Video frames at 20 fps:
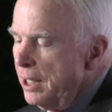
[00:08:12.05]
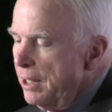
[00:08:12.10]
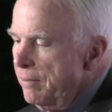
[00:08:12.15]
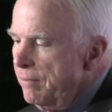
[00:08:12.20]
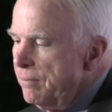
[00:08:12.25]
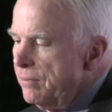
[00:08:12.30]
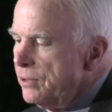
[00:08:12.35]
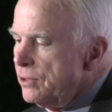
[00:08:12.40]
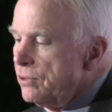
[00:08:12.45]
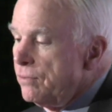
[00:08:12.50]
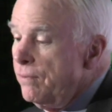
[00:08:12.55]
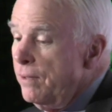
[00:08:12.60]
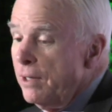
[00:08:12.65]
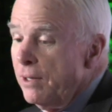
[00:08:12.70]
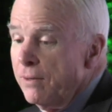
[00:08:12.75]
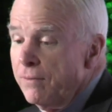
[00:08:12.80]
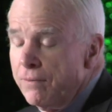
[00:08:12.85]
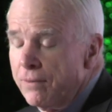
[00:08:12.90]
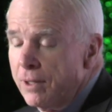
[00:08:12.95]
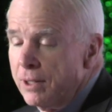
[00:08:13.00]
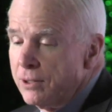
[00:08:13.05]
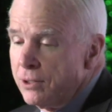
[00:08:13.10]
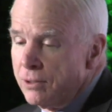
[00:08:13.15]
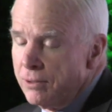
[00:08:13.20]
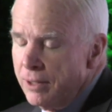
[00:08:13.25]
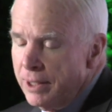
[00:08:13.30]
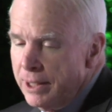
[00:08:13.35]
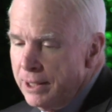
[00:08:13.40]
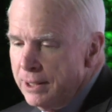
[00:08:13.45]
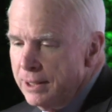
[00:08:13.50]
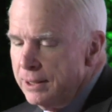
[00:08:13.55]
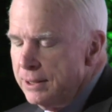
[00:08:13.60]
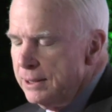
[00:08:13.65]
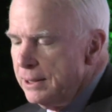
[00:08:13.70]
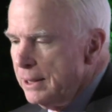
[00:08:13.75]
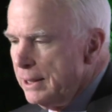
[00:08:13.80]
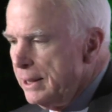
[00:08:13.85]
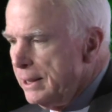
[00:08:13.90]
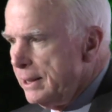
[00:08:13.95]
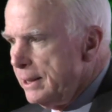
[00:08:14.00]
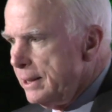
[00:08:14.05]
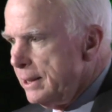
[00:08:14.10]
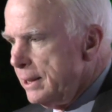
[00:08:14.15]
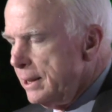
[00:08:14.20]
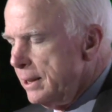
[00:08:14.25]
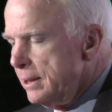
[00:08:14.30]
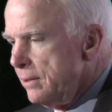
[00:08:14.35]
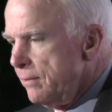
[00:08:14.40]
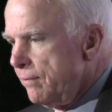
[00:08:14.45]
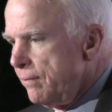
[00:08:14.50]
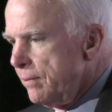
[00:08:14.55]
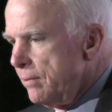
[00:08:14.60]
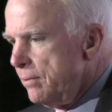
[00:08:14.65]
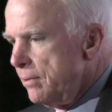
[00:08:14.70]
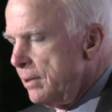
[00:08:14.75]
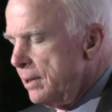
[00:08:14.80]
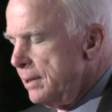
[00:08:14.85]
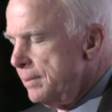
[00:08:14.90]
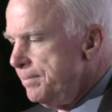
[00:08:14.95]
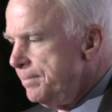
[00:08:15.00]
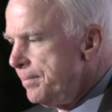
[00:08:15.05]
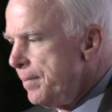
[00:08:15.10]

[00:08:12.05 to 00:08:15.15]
I was very frustrated on the floor.